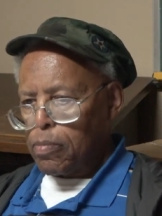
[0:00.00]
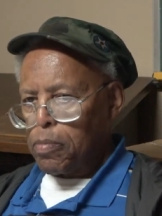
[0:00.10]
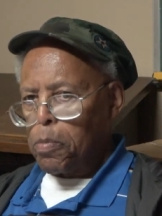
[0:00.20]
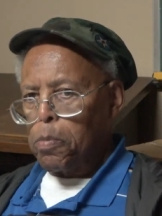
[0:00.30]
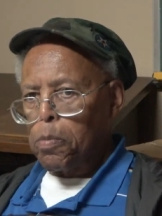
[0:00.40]

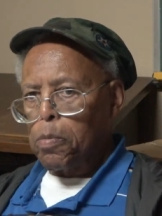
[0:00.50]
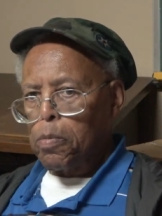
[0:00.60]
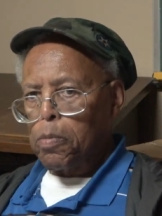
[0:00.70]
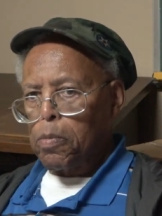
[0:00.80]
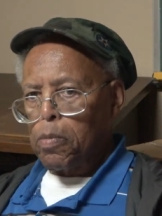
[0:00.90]
What happens
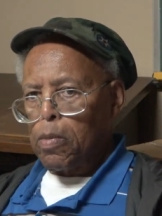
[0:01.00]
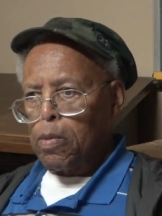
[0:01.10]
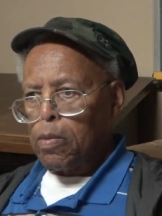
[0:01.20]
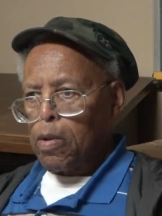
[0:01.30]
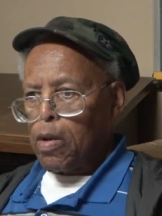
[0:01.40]
then?
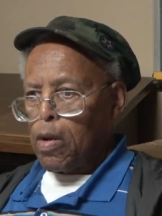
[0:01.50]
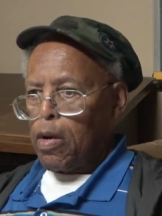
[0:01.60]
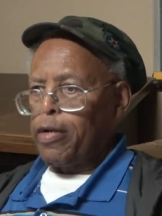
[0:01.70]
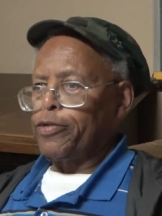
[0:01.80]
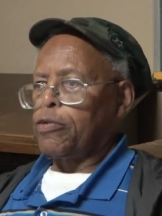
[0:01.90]

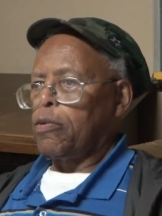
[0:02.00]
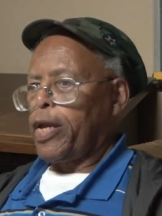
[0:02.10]
Oh, it's too